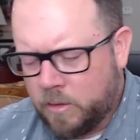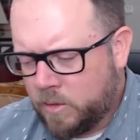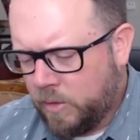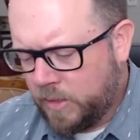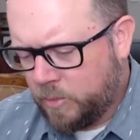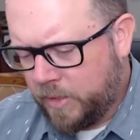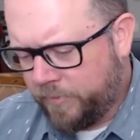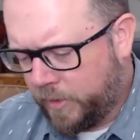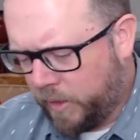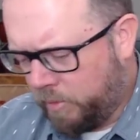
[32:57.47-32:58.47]
So these
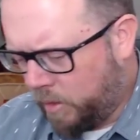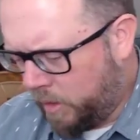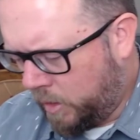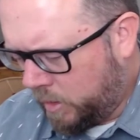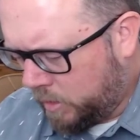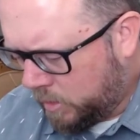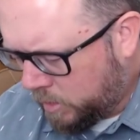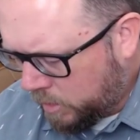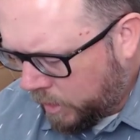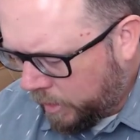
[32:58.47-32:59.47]
definitely go on.
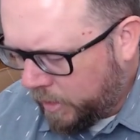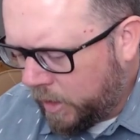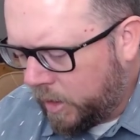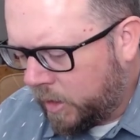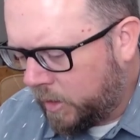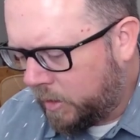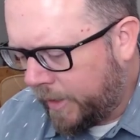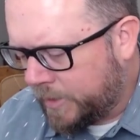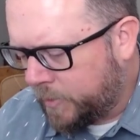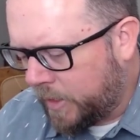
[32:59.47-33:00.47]
And then
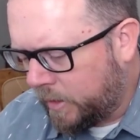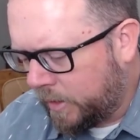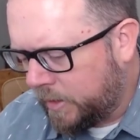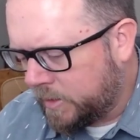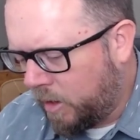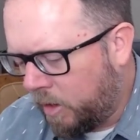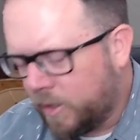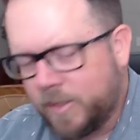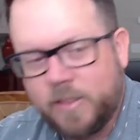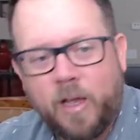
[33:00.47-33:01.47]
last but not least,
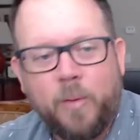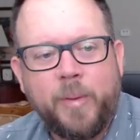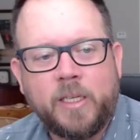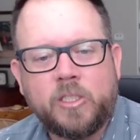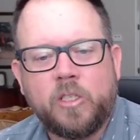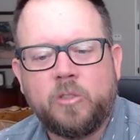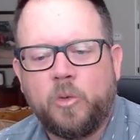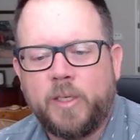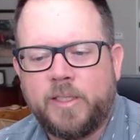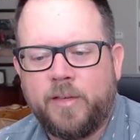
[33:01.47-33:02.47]
Arkansas Pen Show
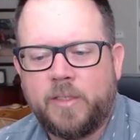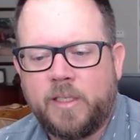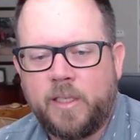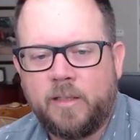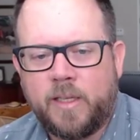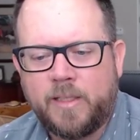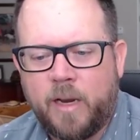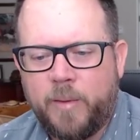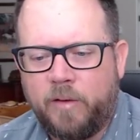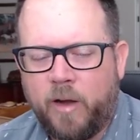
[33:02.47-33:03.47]
2017. That's got
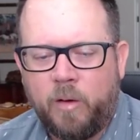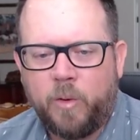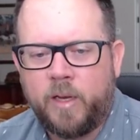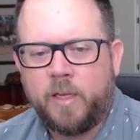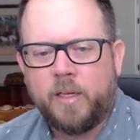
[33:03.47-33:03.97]
to be a rare one